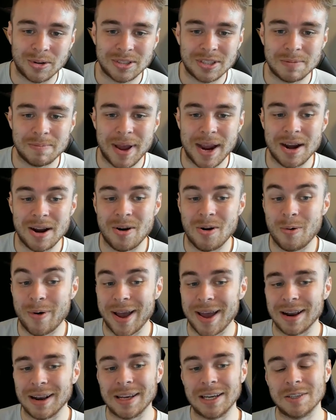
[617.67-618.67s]
Semedo
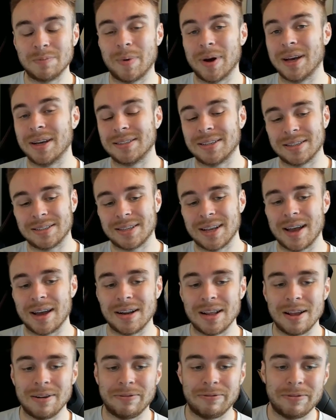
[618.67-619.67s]
away at Leeds. But as I
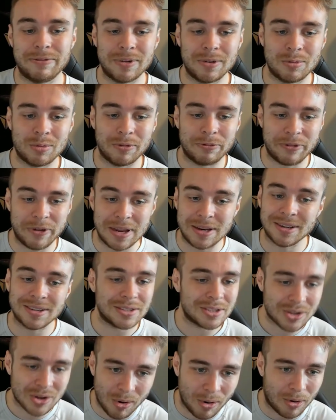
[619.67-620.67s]
said, if Rafinha
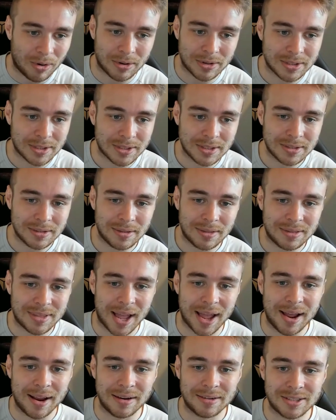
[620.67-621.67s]
scores,
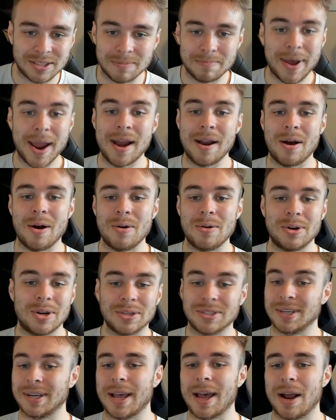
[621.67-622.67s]
then Semedo
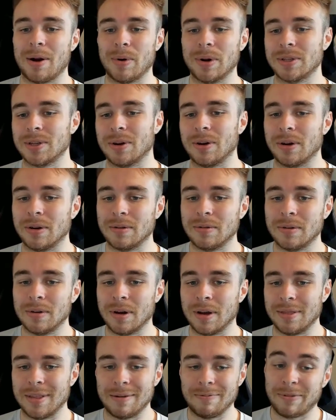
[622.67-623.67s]
doesn't get a return,
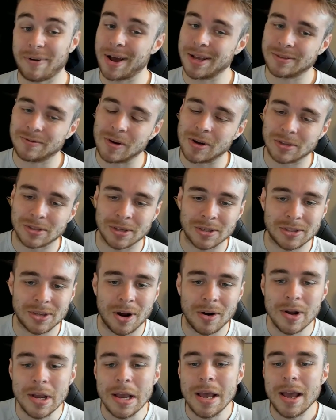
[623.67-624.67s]
and then vice versa.
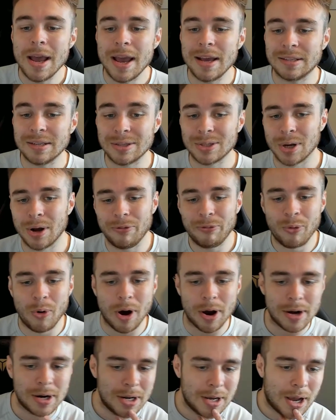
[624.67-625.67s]
So it's a tough
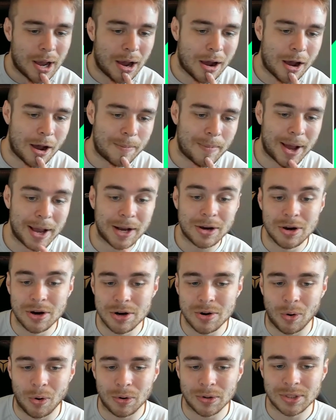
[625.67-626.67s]
one. I could
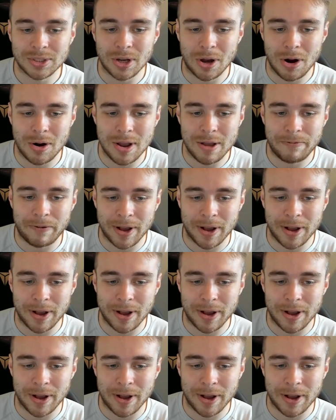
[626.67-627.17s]
also, if